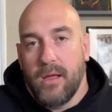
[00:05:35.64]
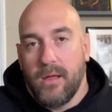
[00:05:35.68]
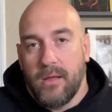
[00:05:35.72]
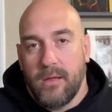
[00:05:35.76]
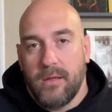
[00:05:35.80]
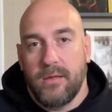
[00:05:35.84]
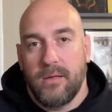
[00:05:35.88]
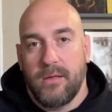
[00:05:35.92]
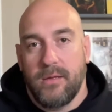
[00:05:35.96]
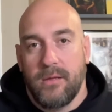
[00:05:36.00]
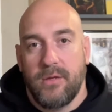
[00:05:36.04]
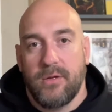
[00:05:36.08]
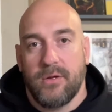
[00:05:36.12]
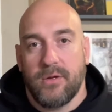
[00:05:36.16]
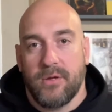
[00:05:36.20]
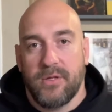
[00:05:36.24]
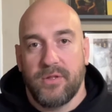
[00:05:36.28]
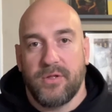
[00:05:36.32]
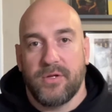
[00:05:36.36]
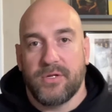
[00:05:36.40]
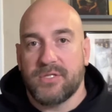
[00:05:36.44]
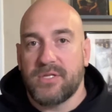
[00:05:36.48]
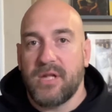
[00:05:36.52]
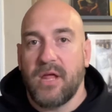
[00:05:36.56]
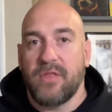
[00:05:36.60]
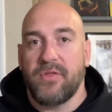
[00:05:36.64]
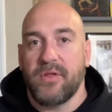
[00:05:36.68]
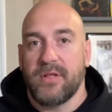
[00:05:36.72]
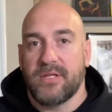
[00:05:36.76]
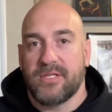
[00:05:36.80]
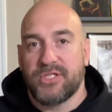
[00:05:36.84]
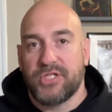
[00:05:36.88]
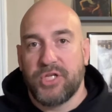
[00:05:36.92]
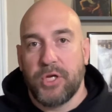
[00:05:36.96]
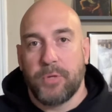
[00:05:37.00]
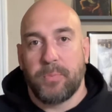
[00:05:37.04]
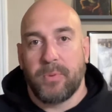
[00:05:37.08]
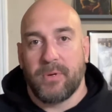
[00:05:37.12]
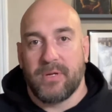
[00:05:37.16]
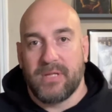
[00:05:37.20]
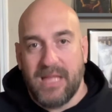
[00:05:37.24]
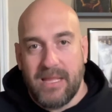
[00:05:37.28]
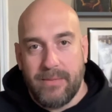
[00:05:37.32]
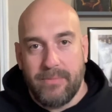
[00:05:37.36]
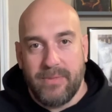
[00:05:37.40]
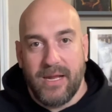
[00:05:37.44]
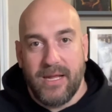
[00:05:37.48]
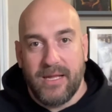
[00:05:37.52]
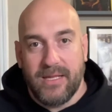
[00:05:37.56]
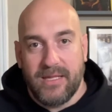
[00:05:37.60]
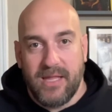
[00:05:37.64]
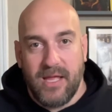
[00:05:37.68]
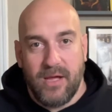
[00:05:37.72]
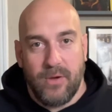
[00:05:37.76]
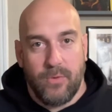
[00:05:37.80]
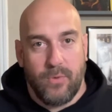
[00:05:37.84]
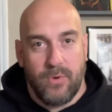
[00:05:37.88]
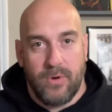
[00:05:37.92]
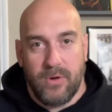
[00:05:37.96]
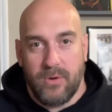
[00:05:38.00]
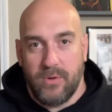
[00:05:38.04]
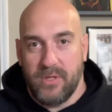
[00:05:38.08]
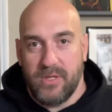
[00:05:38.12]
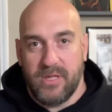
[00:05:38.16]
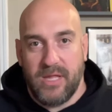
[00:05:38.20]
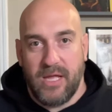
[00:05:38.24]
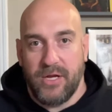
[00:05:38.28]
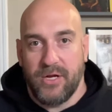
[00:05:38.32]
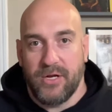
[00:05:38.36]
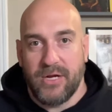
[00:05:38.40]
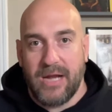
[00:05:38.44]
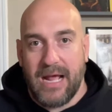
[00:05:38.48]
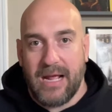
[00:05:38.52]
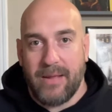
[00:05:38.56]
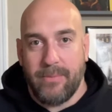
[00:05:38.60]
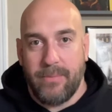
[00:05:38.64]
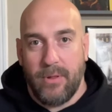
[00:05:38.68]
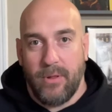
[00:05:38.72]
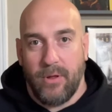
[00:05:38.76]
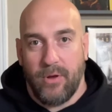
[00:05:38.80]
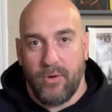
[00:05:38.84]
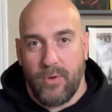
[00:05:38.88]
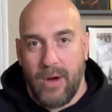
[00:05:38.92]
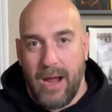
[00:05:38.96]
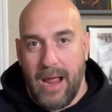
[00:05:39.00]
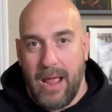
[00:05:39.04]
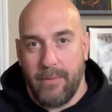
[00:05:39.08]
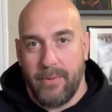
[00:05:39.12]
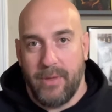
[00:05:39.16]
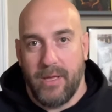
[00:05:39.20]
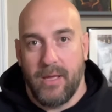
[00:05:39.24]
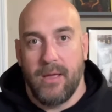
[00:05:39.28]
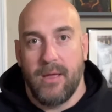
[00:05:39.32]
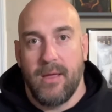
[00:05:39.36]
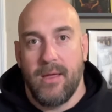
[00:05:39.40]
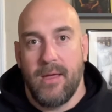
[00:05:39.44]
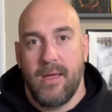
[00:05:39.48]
there's nothing super limited that you're not going to be able to grab it.